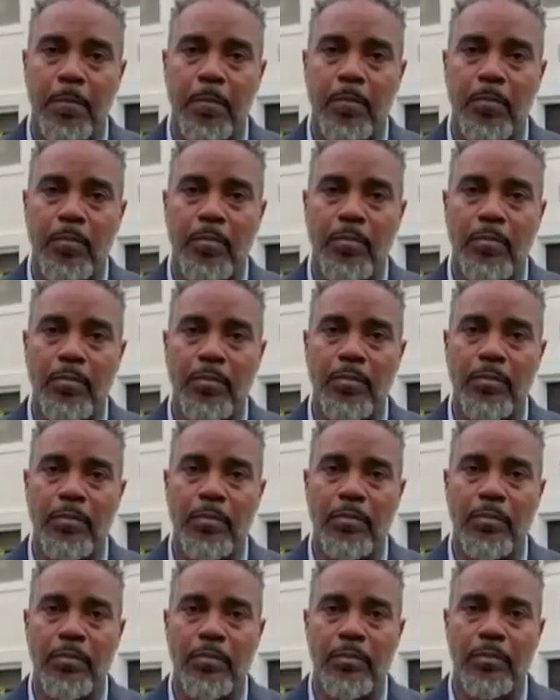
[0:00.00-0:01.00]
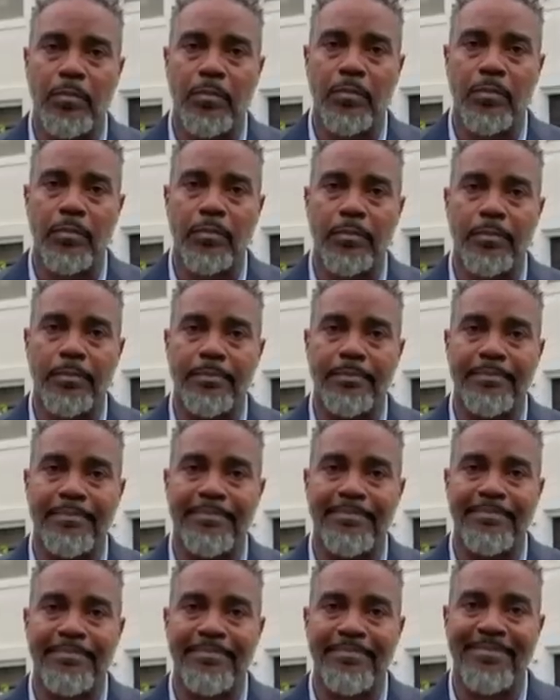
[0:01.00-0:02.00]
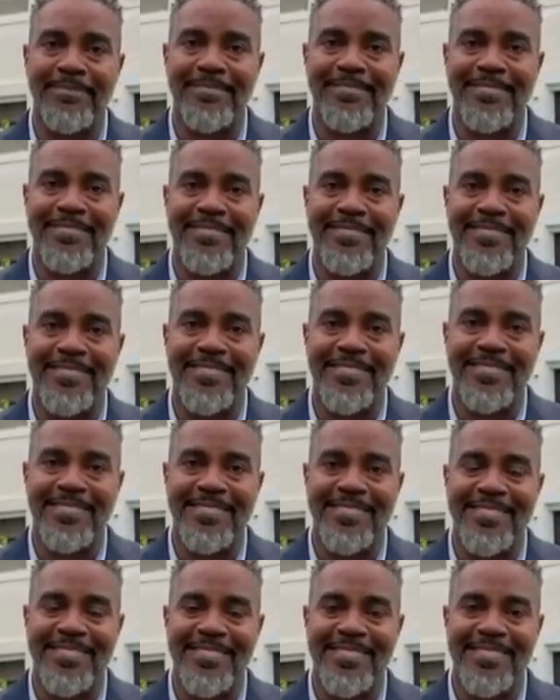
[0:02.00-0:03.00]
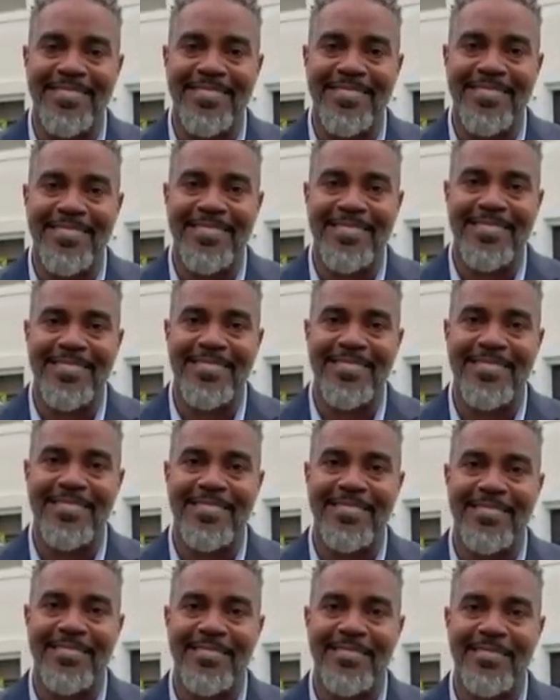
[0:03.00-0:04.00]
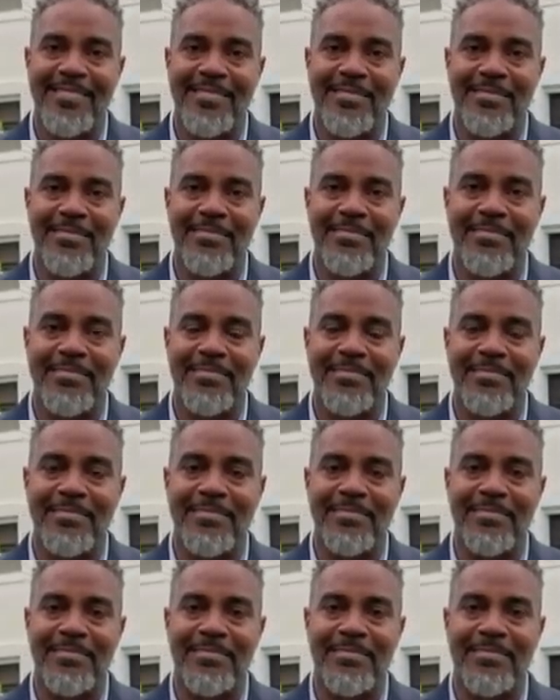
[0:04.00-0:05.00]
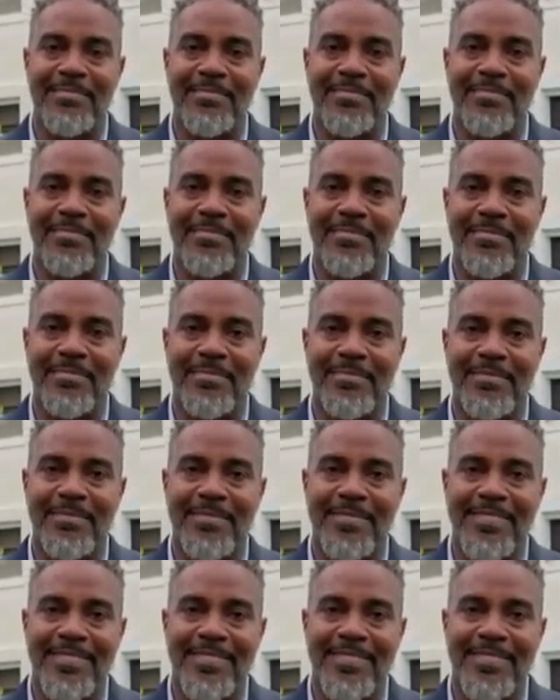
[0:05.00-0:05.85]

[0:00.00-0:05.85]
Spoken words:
No words are spoken by the person on screen.